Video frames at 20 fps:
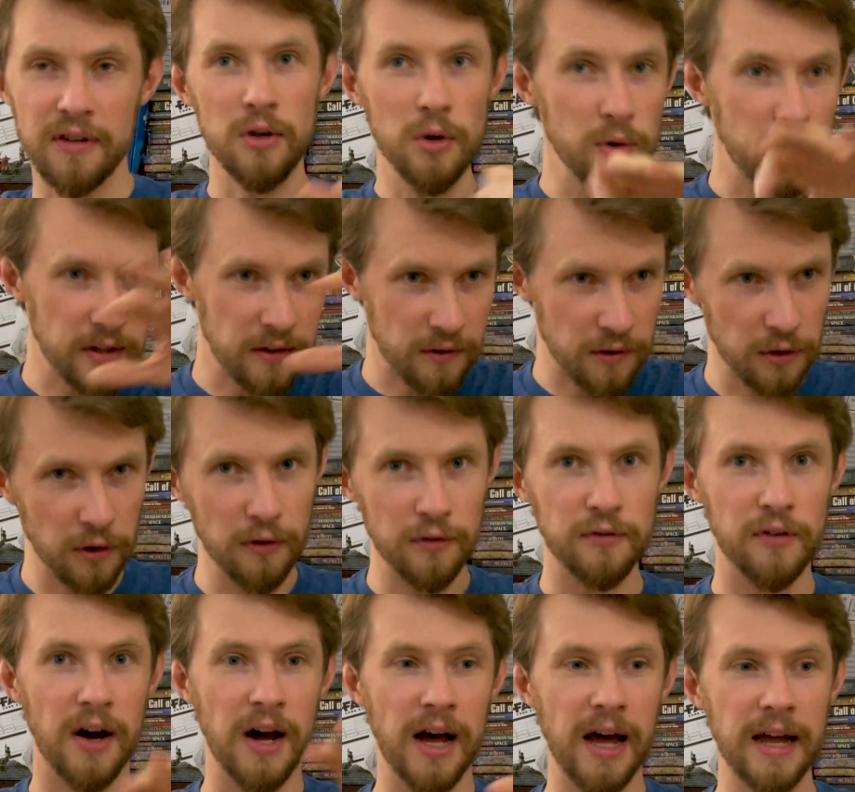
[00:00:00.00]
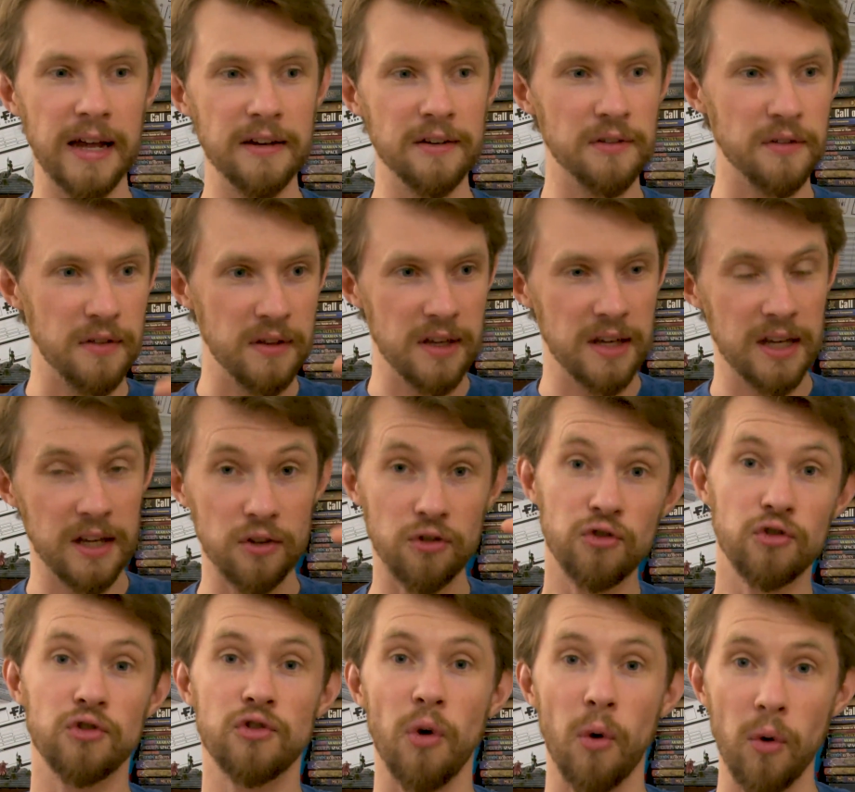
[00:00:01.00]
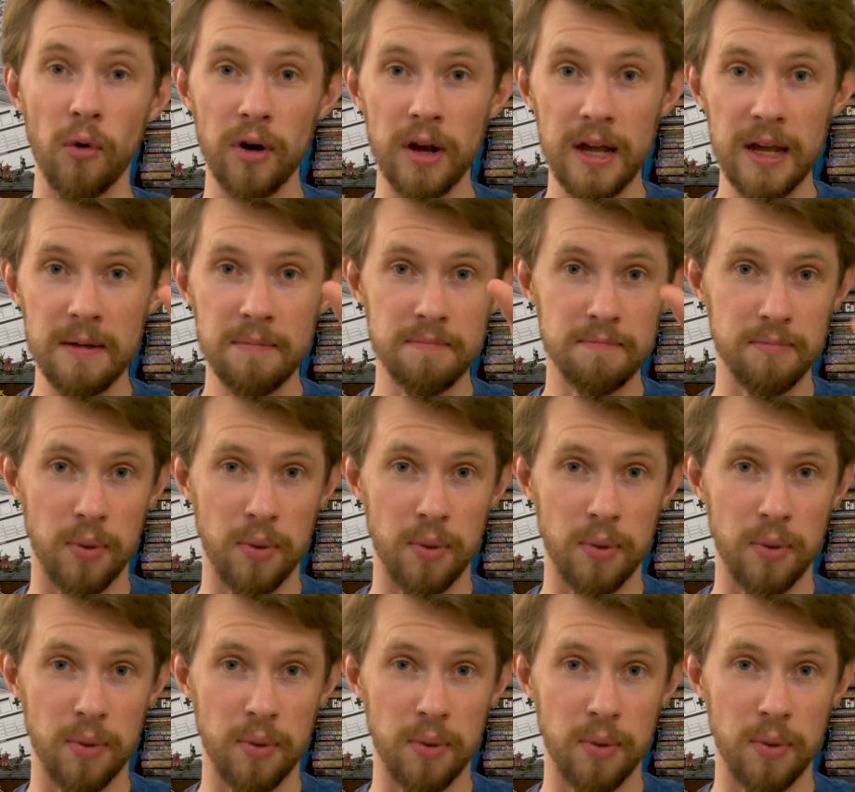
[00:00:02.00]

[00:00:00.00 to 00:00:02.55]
you can still find the story